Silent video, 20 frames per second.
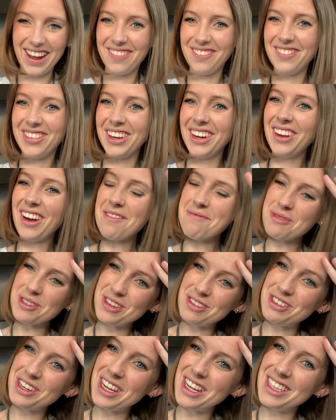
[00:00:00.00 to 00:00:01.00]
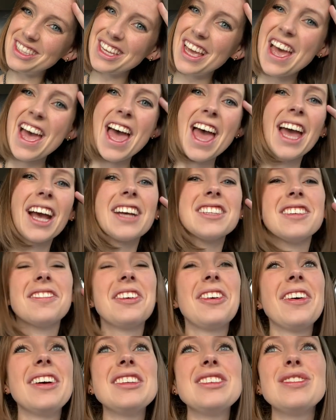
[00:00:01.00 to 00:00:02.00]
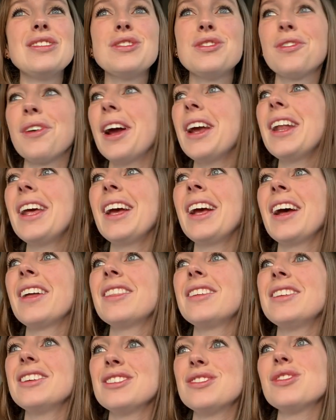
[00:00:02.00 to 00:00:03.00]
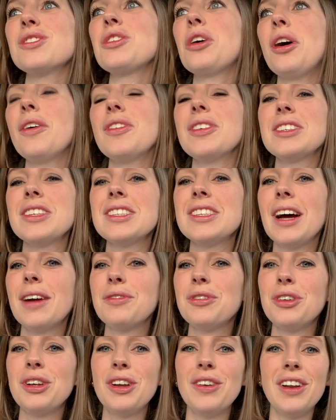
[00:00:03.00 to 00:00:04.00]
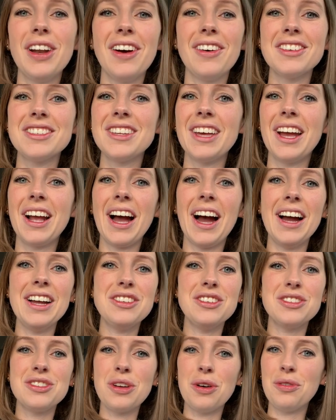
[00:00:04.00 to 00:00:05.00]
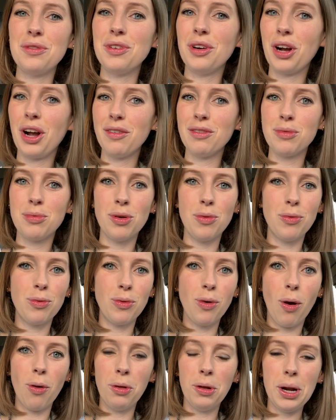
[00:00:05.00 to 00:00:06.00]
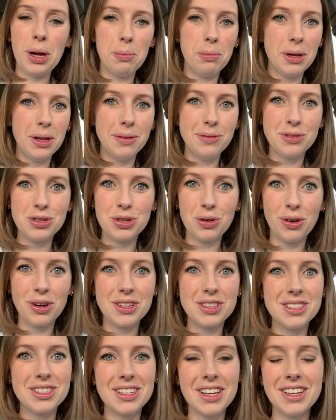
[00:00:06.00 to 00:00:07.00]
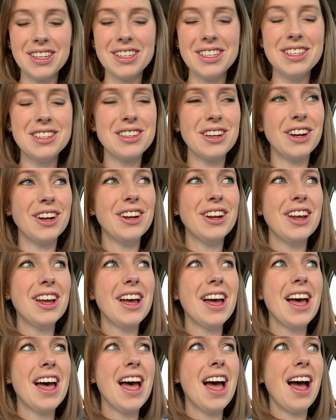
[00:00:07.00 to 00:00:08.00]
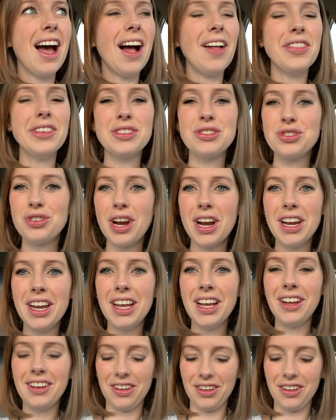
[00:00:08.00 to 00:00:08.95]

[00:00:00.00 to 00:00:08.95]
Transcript: I'm putting on blue jeans because I'm going to a training at the district office this afternoon. And I was like, I just don't feel comfortable rolling up in shorts and a t-shirt at this training.